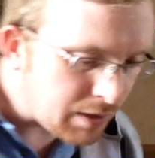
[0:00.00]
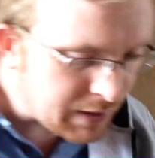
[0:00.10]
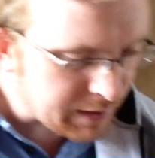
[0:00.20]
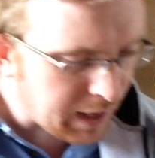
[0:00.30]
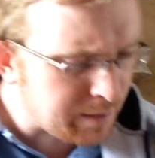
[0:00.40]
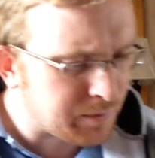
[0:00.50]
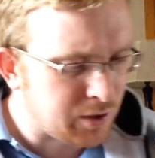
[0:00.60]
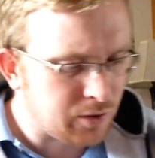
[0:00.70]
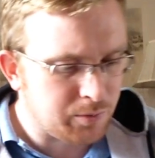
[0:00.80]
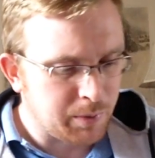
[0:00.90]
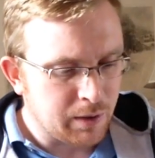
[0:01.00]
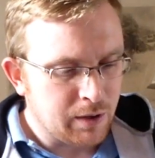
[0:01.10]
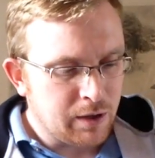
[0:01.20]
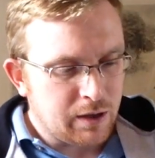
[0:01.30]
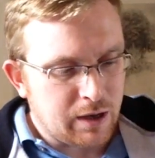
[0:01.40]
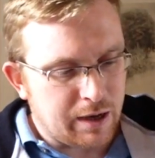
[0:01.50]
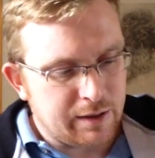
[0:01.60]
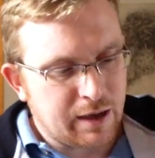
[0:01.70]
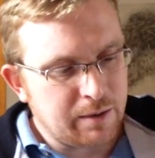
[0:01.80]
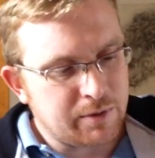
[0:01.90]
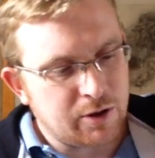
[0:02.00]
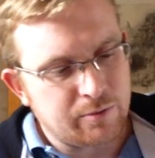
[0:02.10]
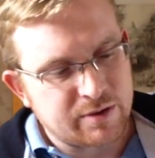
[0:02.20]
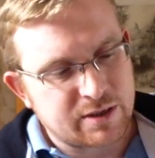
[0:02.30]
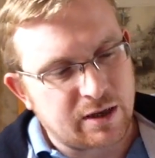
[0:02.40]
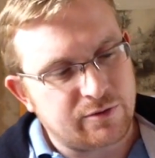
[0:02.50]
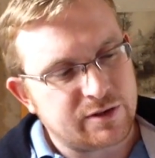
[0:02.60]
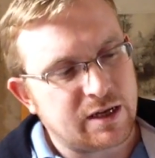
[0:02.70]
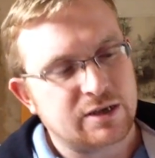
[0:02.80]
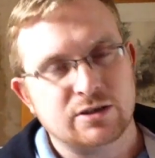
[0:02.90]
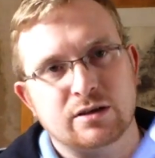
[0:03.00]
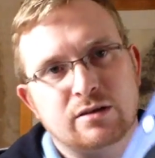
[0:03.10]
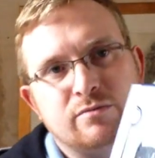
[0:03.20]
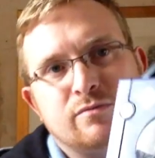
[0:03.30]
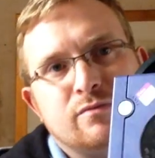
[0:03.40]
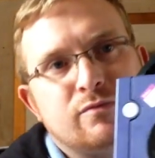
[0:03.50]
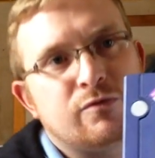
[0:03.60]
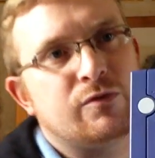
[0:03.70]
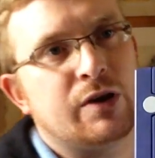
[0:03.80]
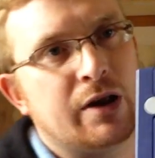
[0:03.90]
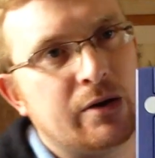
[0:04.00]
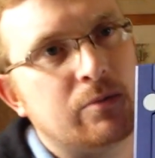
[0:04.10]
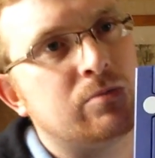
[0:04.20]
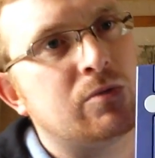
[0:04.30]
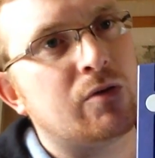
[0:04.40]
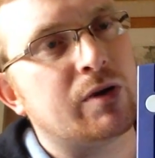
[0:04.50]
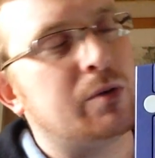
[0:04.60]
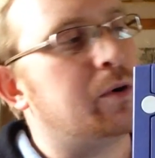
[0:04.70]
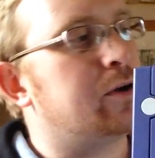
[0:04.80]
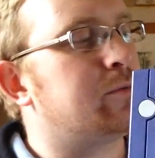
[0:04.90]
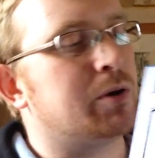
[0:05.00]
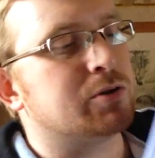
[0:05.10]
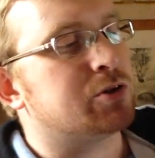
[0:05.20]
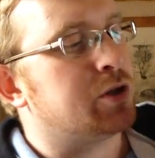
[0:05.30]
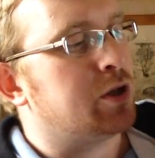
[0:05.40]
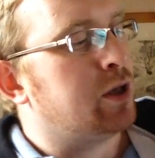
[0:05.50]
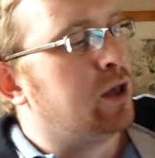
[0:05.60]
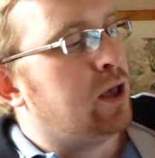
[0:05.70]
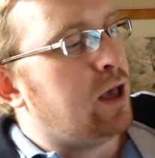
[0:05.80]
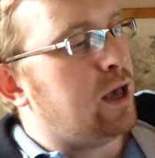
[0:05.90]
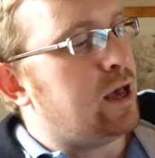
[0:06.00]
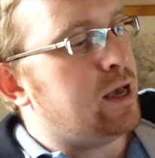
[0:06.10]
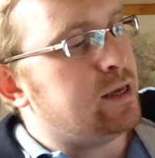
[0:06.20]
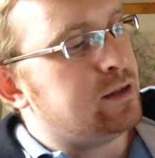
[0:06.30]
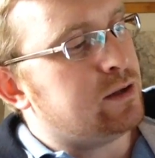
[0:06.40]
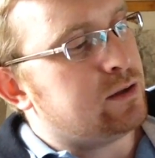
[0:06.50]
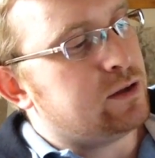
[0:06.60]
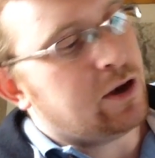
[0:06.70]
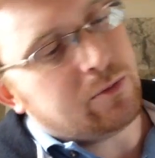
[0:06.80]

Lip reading: Then the GameCube. The GameCube itself is actually, you know, not really worth much. You